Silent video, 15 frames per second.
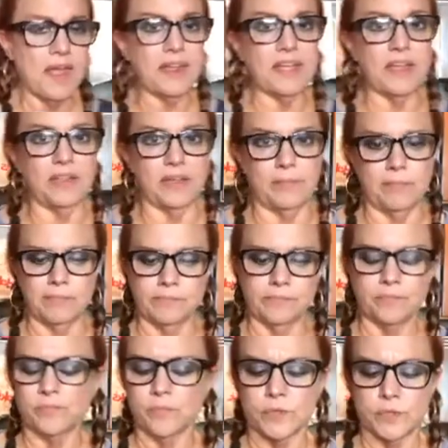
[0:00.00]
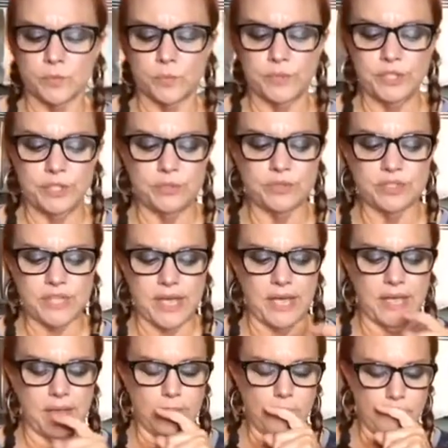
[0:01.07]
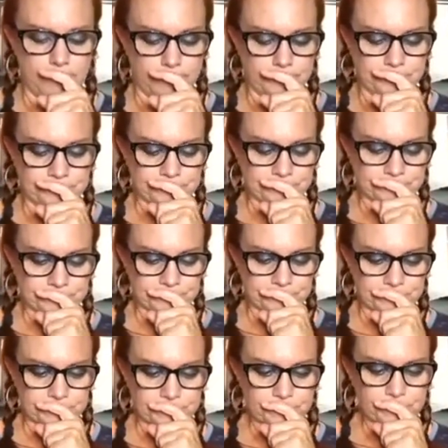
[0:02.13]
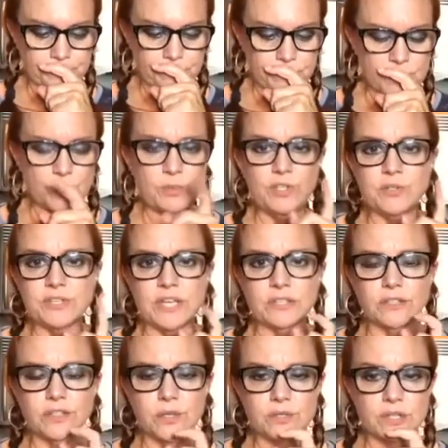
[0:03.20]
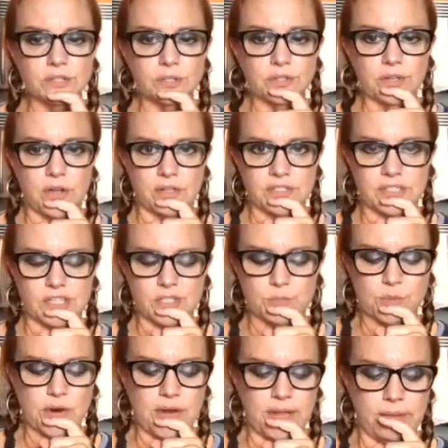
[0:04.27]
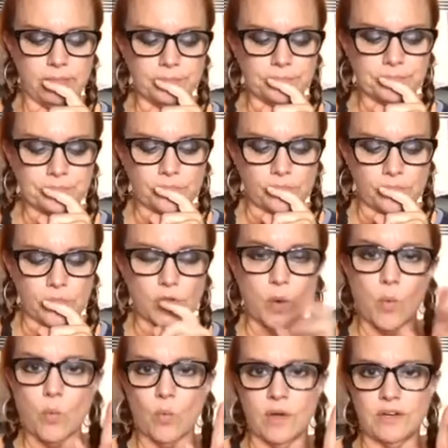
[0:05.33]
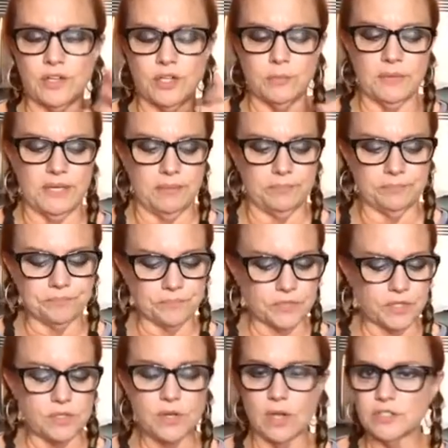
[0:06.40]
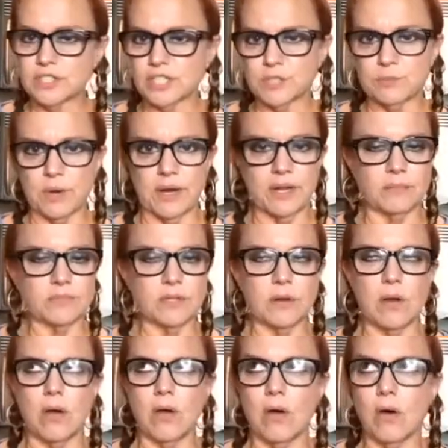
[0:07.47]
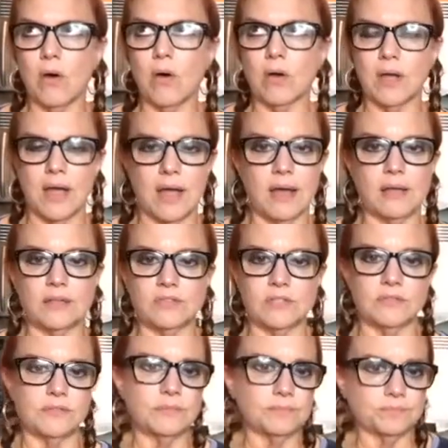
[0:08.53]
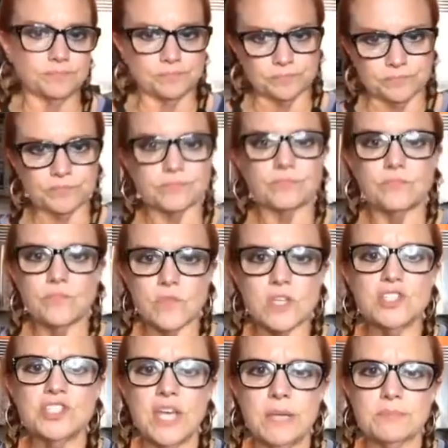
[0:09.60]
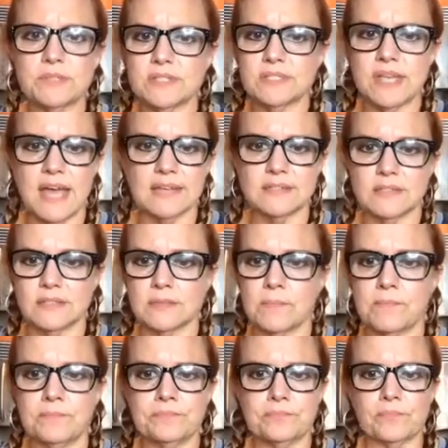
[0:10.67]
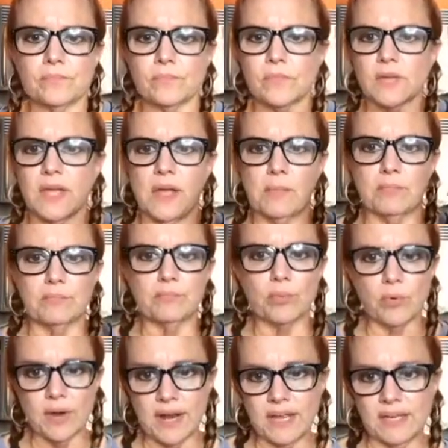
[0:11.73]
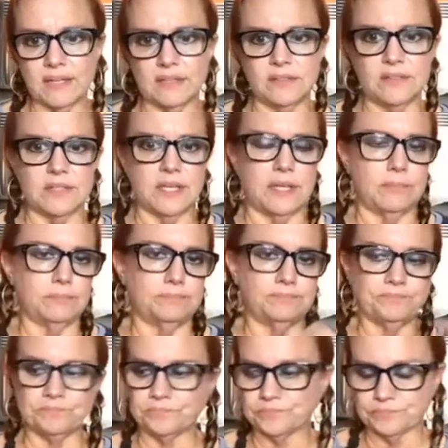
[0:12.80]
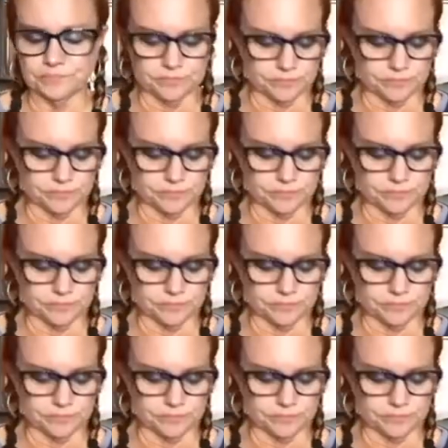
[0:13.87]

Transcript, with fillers: Hey Kelly, when you say when you say use a little nonstick spray, what do you mean? Nonstick spray comes in all kinds of shapes and sizes and brands and